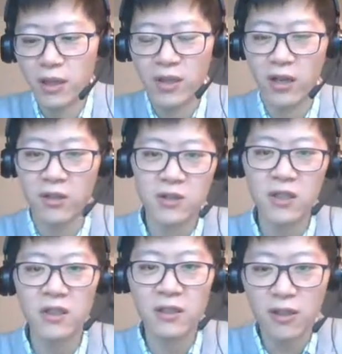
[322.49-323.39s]
that are
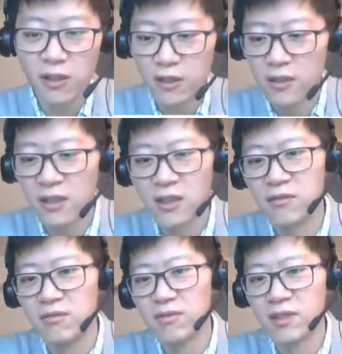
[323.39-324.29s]
sitting in the car, then